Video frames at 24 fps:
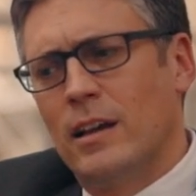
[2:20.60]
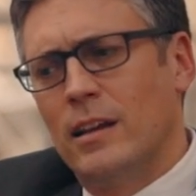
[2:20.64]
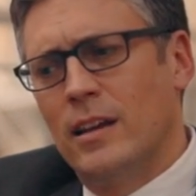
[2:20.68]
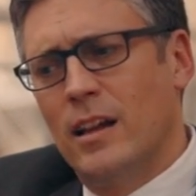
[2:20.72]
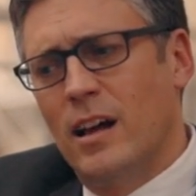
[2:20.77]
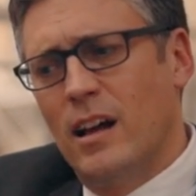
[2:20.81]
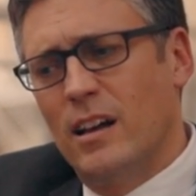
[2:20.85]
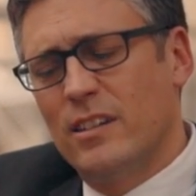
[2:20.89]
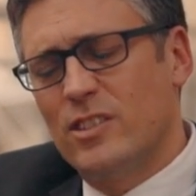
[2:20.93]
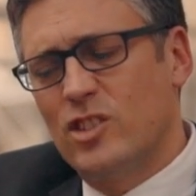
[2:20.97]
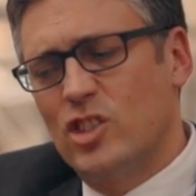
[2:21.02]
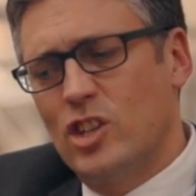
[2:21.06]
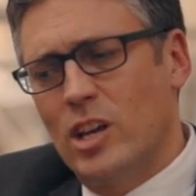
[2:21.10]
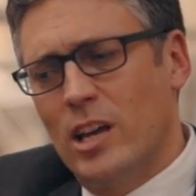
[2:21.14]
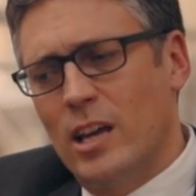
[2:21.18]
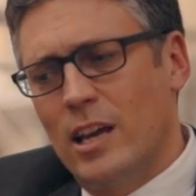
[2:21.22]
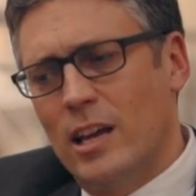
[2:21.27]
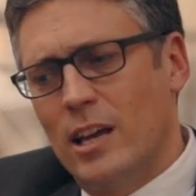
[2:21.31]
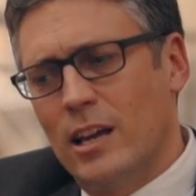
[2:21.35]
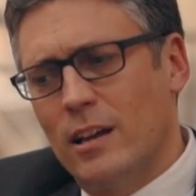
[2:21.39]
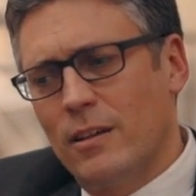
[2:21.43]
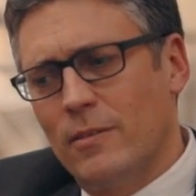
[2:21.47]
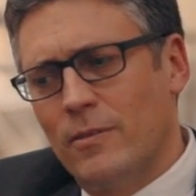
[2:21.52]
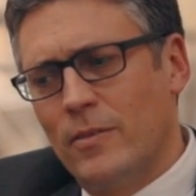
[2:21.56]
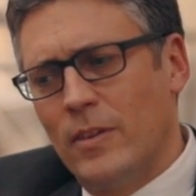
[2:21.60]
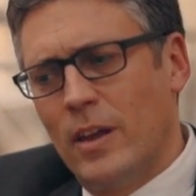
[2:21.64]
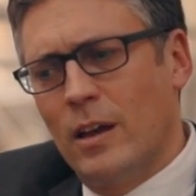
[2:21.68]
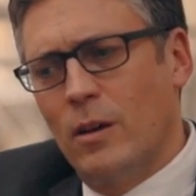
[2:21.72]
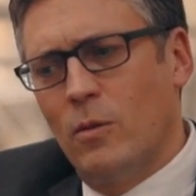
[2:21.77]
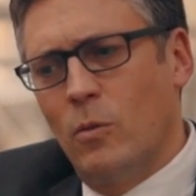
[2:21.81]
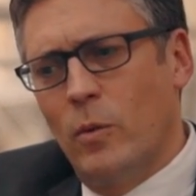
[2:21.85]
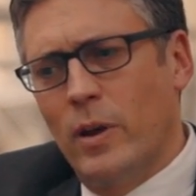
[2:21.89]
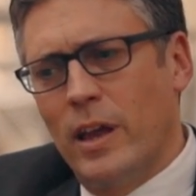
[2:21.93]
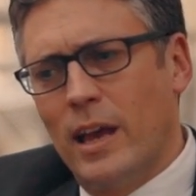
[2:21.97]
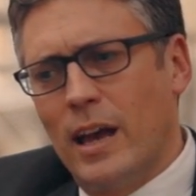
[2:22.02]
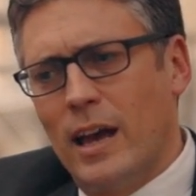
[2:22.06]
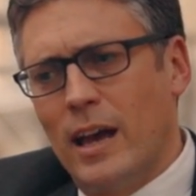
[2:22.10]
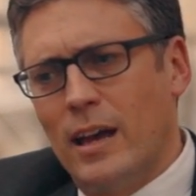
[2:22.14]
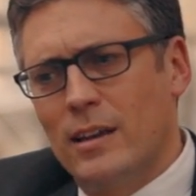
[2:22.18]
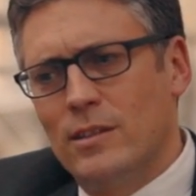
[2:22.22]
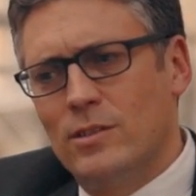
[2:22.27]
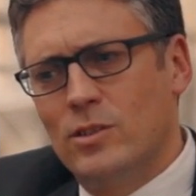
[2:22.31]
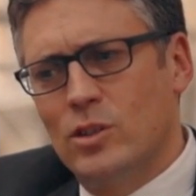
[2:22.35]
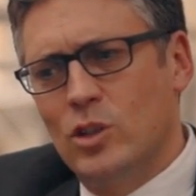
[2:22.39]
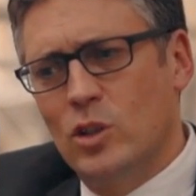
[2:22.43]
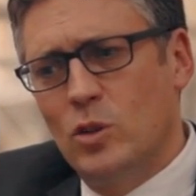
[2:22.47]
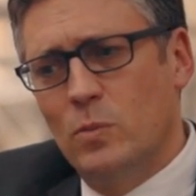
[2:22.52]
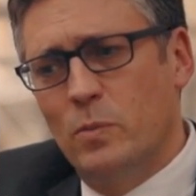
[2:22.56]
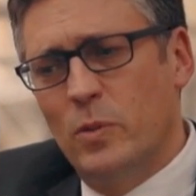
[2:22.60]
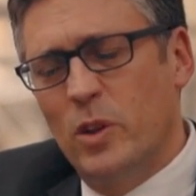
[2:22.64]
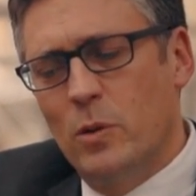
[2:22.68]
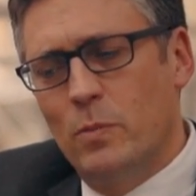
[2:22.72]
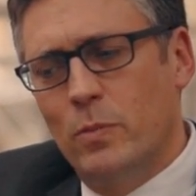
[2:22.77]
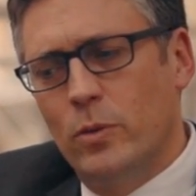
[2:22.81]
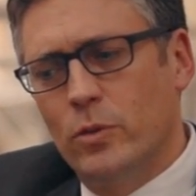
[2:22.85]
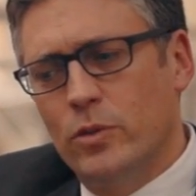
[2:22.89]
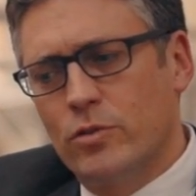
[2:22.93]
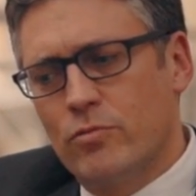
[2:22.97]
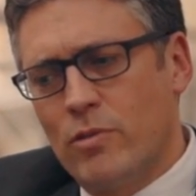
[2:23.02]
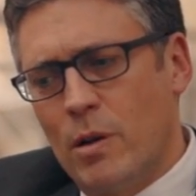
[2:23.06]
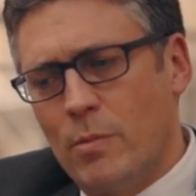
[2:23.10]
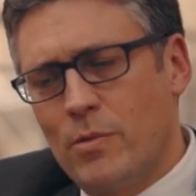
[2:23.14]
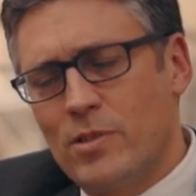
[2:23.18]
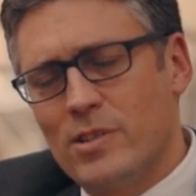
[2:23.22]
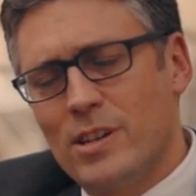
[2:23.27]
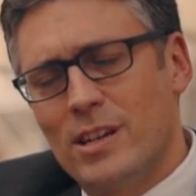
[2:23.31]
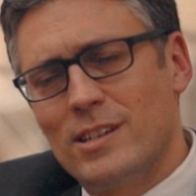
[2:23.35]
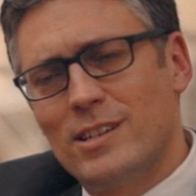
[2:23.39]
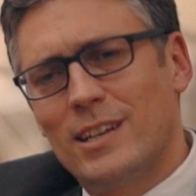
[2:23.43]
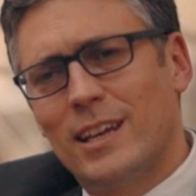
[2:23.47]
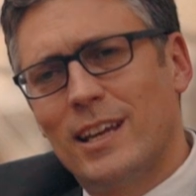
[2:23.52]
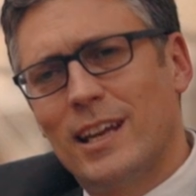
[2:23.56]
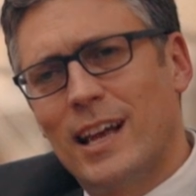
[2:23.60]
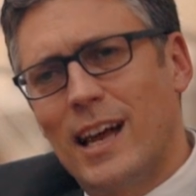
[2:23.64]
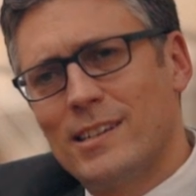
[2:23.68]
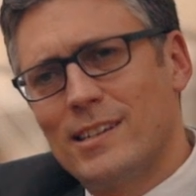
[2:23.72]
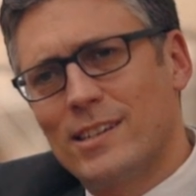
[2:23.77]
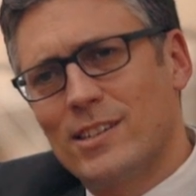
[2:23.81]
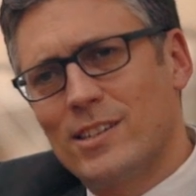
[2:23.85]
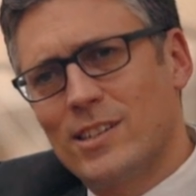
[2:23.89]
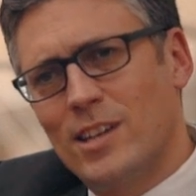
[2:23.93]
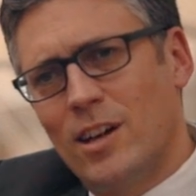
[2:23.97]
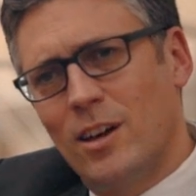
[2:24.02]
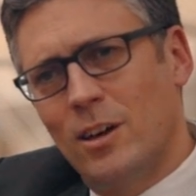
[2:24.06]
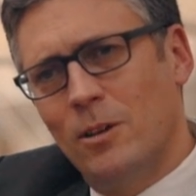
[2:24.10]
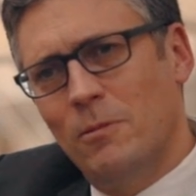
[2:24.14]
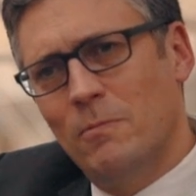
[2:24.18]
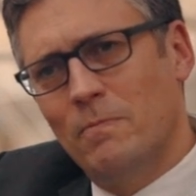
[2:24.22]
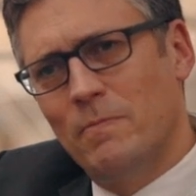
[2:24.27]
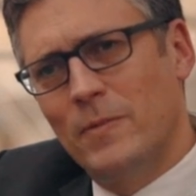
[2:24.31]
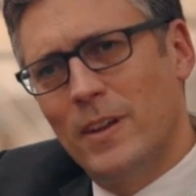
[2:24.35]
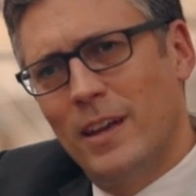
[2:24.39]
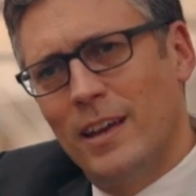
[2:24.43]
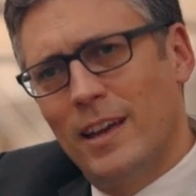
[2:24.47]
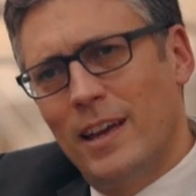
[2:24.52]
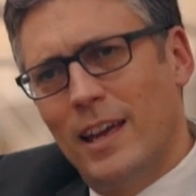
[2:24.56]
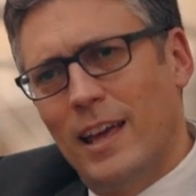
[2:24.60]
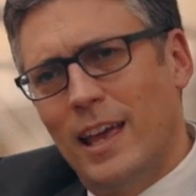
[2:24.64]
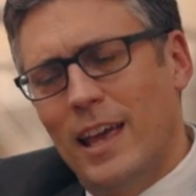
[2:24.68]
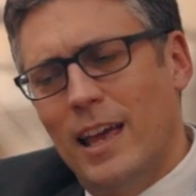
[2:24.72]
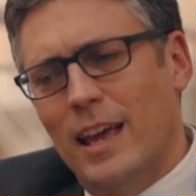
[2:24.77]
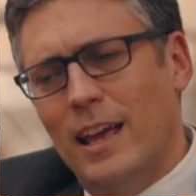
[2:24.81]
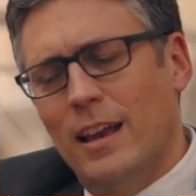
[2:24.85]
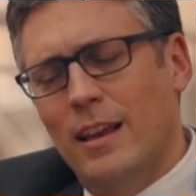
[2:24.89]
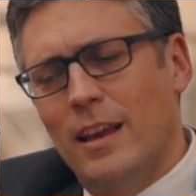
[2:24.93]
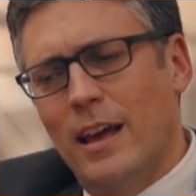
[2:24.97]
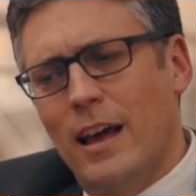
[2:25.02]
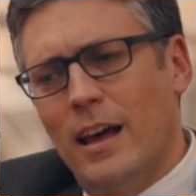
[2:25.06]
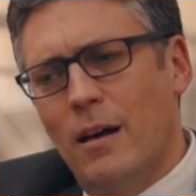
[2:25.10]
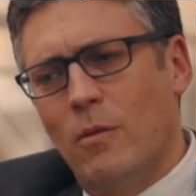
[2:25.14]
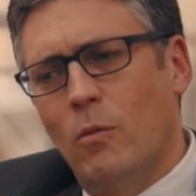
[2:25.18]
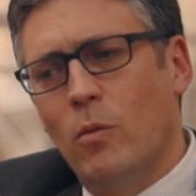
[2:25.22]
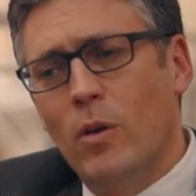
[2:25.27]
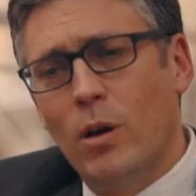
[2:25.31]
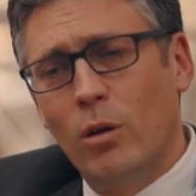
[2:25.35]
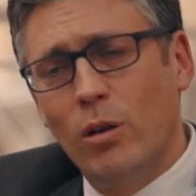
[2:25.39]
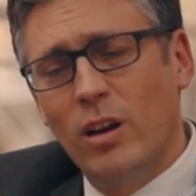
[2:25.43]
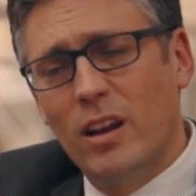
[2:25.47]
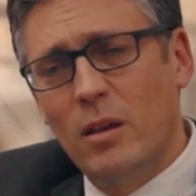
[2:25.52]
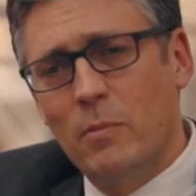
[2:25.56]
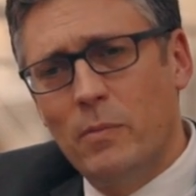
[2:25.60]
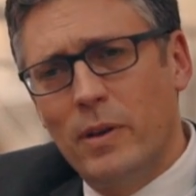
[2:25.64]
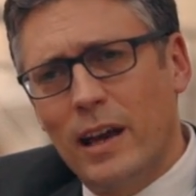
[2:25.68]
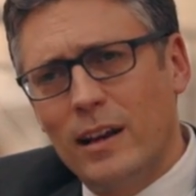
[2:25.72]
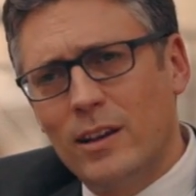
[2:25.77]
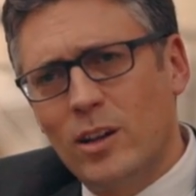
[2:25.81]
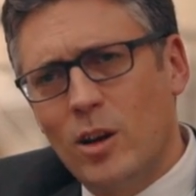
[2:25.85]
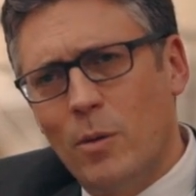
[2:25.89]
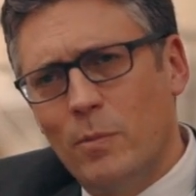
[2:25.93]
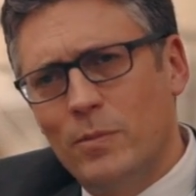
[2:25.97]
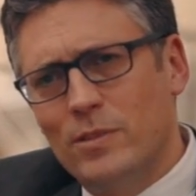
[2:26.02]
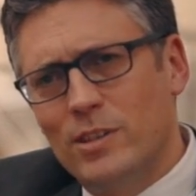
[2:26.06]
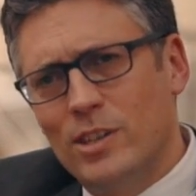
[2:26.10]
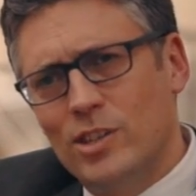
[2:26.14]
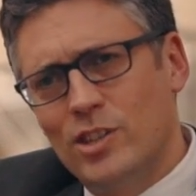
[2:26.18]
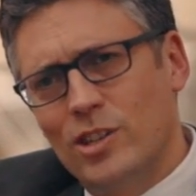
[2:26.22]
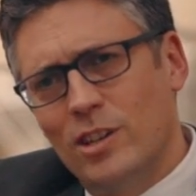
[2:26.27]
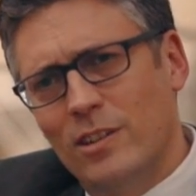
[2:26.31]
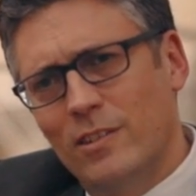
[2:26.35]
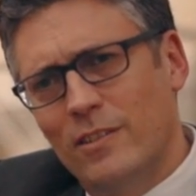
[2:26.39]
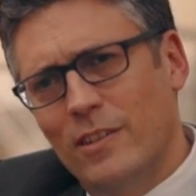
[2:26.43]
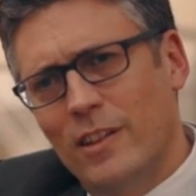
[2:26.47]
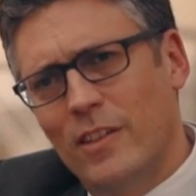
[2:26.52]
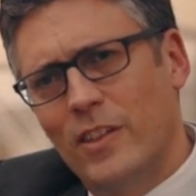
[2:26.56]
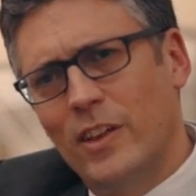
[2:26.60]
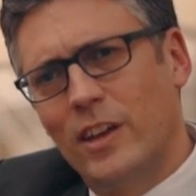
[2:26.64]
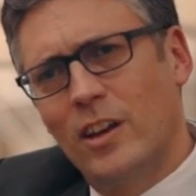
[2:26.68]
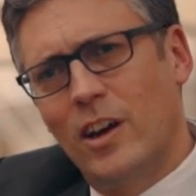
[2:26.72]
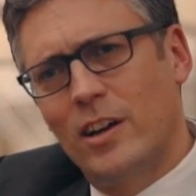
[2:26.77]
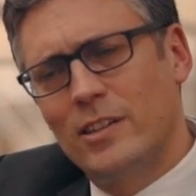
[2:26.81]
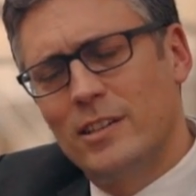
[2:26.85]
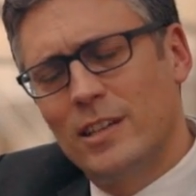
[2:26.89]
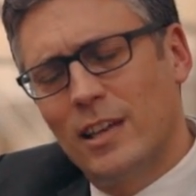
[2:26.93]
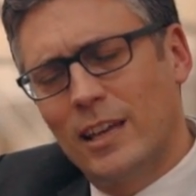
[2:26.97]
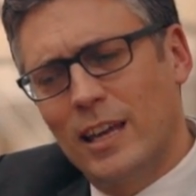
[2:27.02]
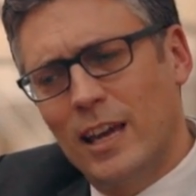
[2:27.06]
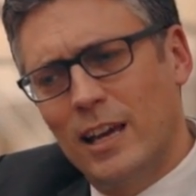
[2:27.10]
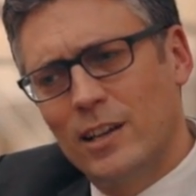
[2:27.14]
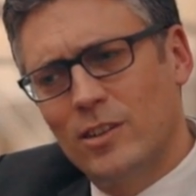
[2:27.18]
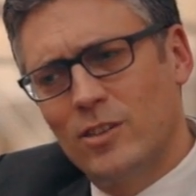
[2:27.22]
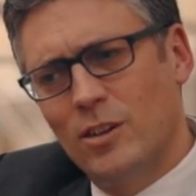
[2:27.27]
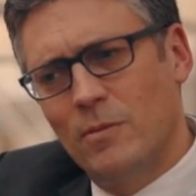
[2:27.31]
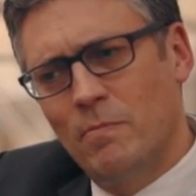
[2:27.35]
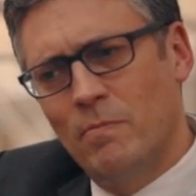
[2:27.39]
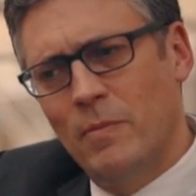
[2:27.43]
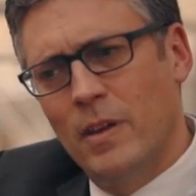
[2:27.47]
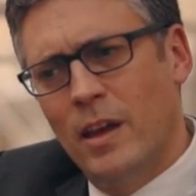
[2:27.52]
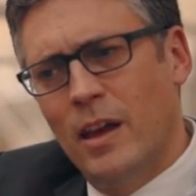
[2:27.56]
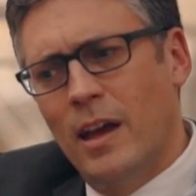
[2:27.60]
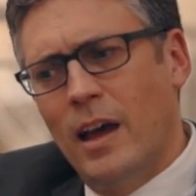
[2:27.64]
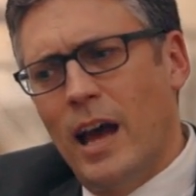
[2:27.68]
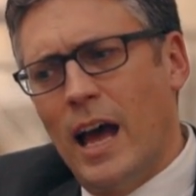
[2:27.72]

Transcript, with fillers: Last year, we had two pupils representing Kazakhstan in a World Olympiad competition in the United Kingdom,